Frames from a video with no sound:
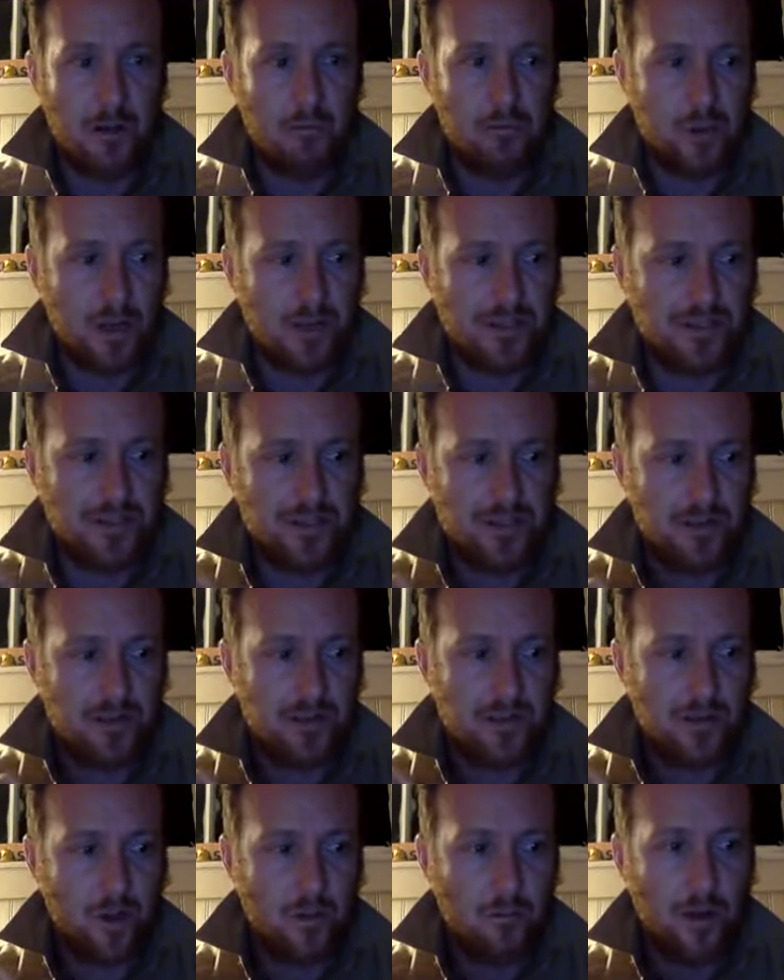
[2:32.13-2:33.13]
President
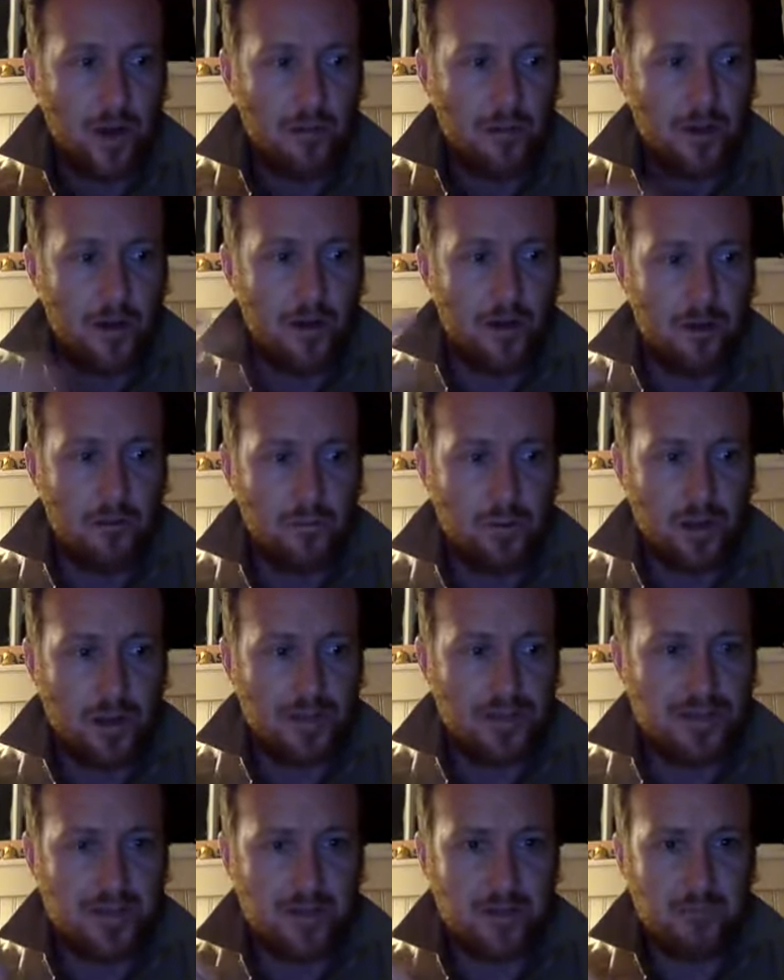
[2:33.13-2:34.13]
Obama,
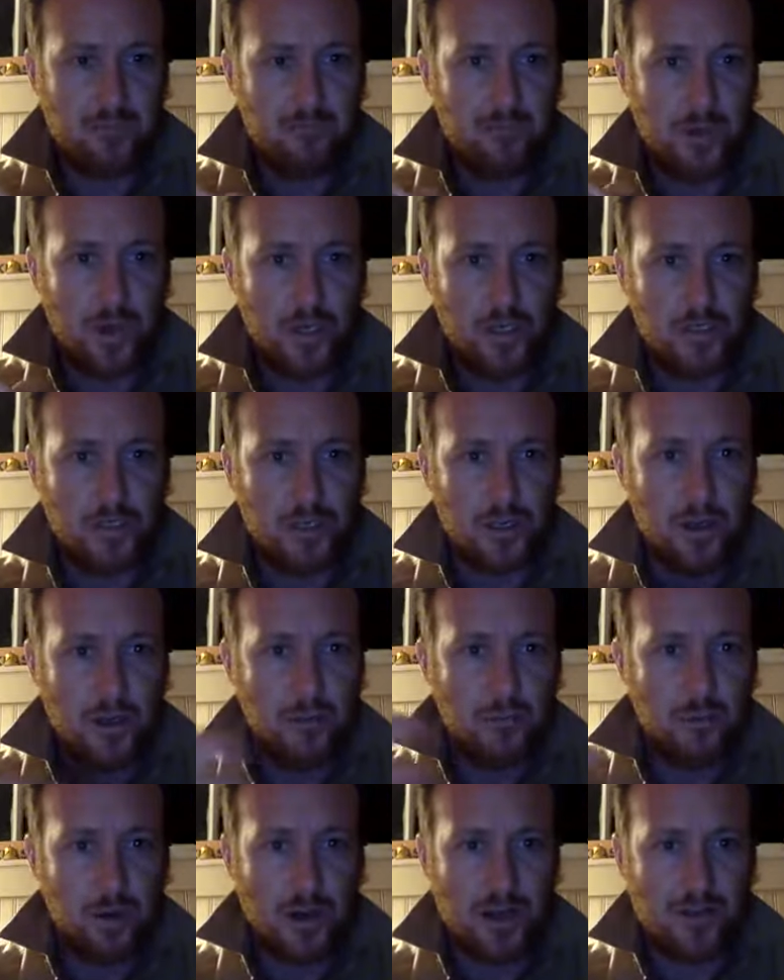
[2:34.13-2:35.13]
President Bush,
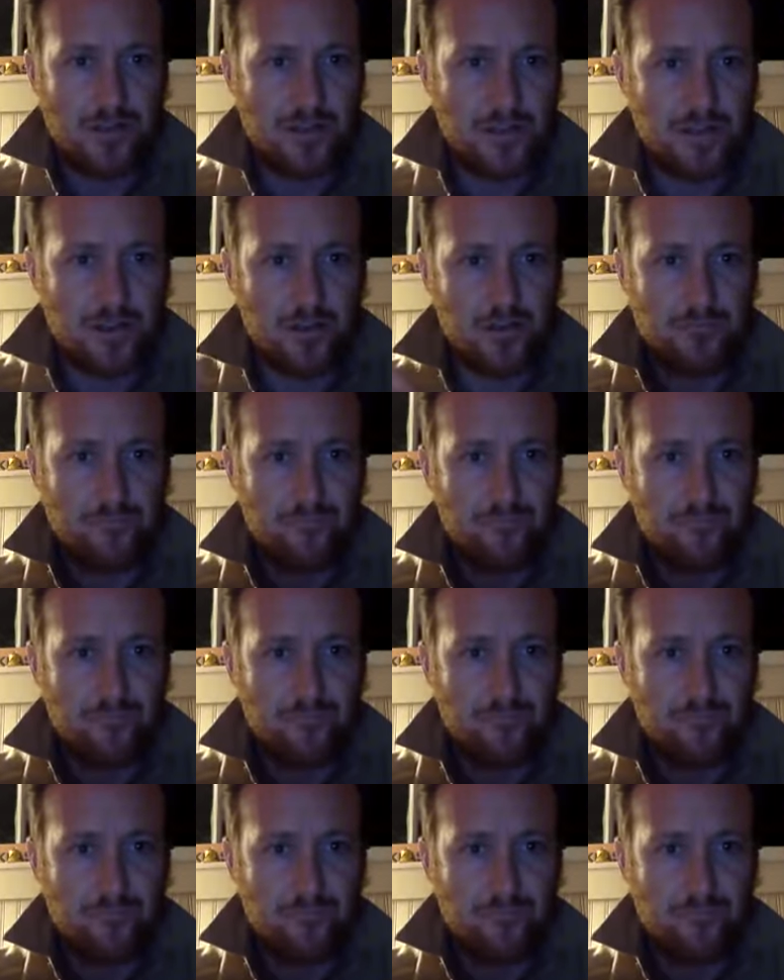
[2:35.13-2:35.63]
President